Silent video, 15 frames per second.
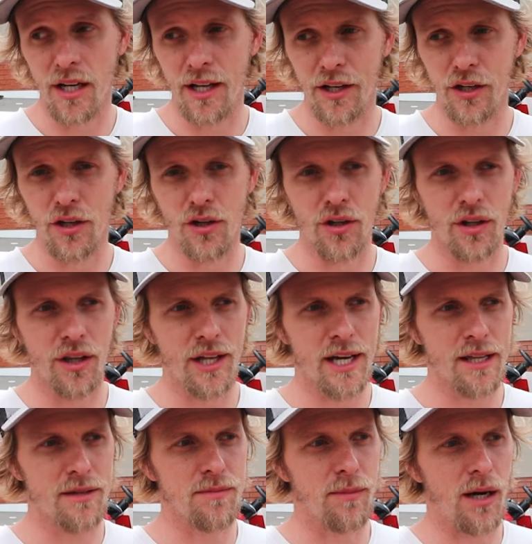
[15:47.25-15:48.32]
I know
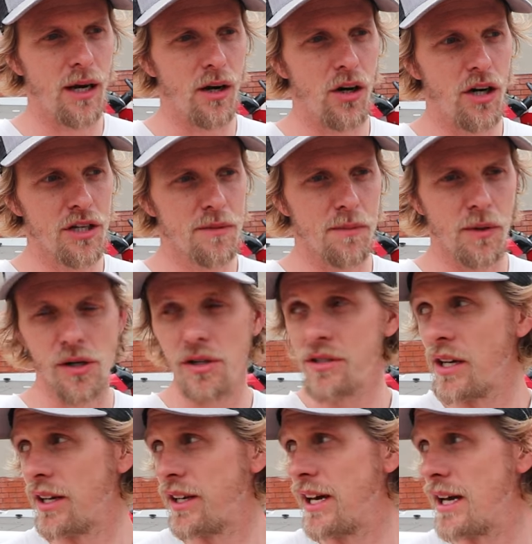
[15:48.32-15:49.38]
that my last
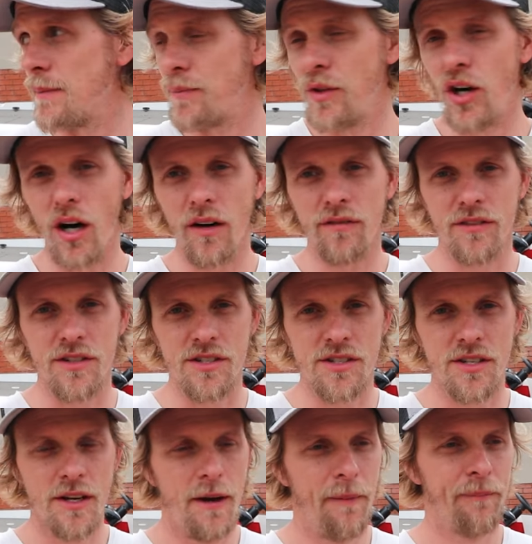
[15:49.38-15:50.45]
boat I named the
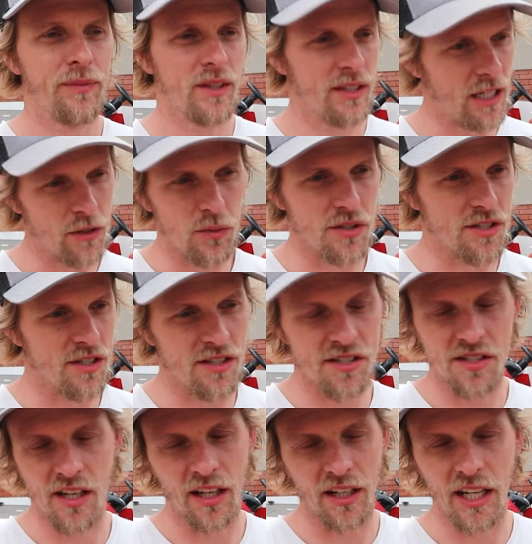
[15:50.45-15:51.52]
Office. That was a
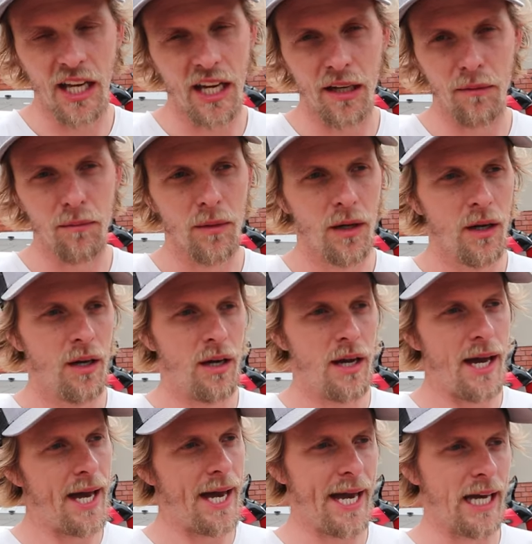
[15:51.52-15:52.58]
sick name,
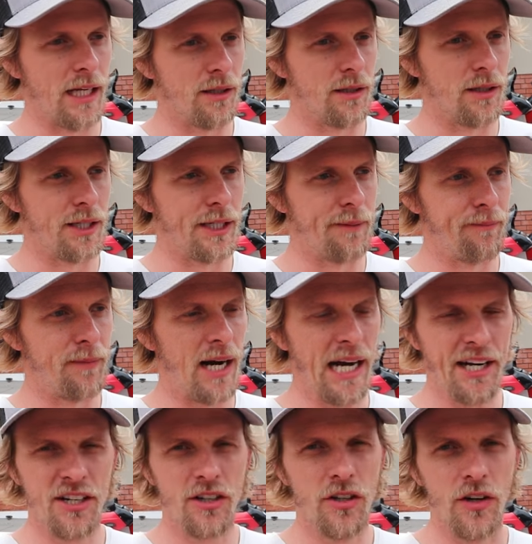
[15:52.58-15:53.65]
and um,
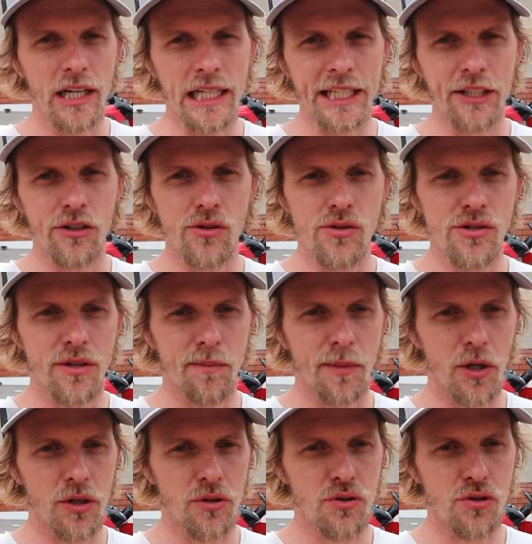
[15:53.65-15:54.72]
I didn't really use the
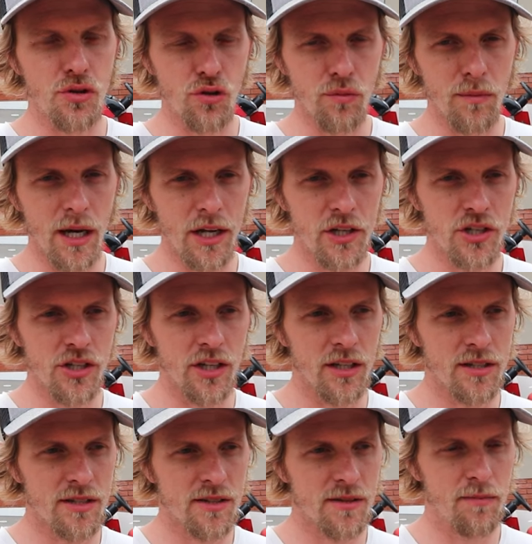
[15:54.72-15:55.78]
boat too much.
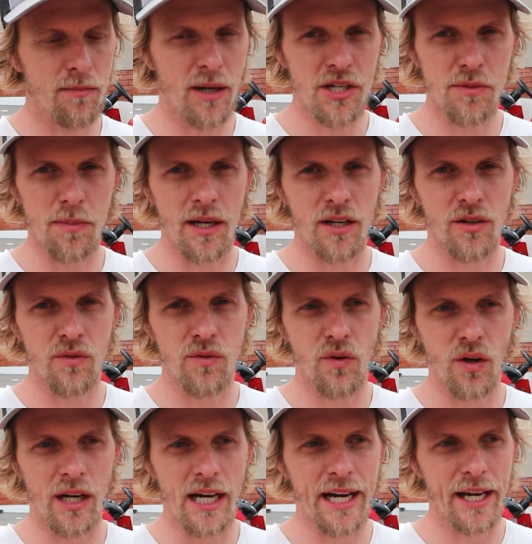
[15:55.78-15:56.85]
It's much better
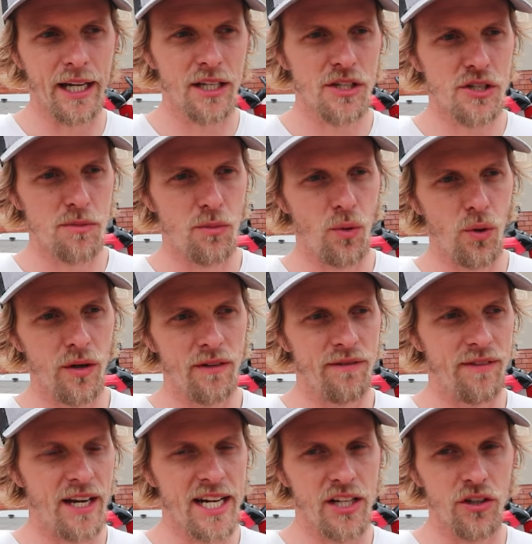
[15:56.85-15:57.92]
for like smaller
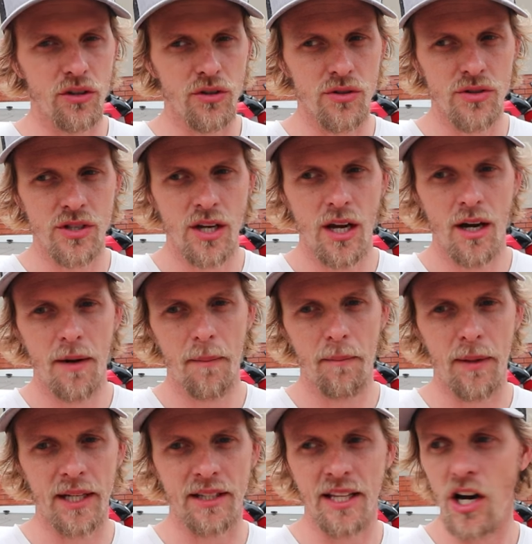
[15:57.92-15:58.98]
venues,
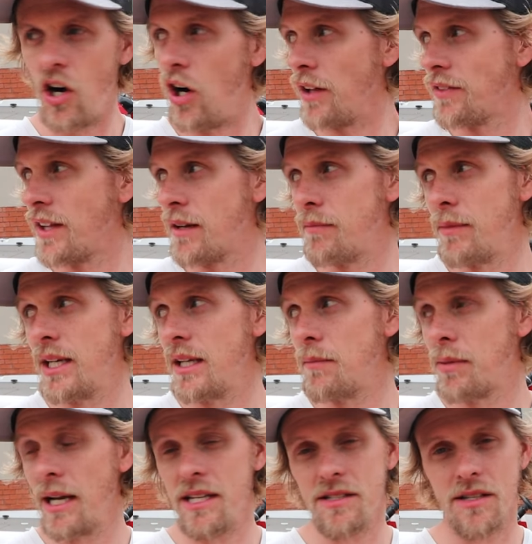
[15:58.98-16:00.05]
but there aren't that many
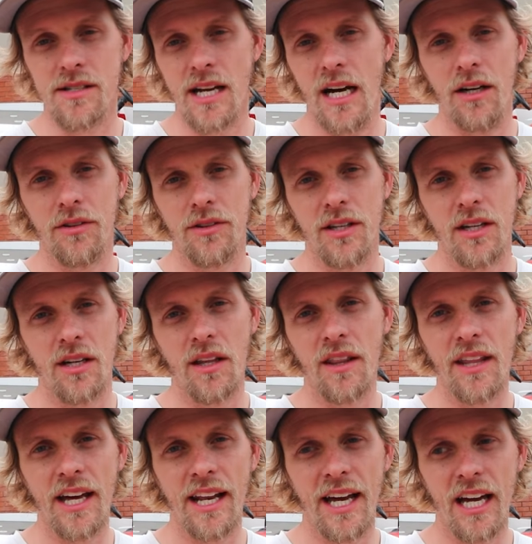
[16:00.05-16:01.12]
places out there
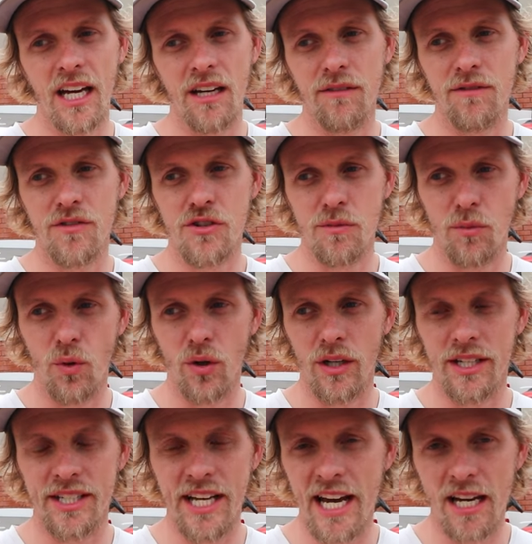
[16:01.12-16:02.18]
that have
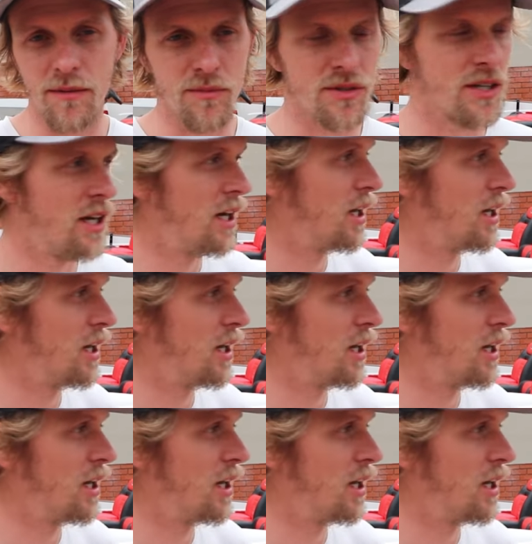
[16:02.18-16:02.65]
smaller dams.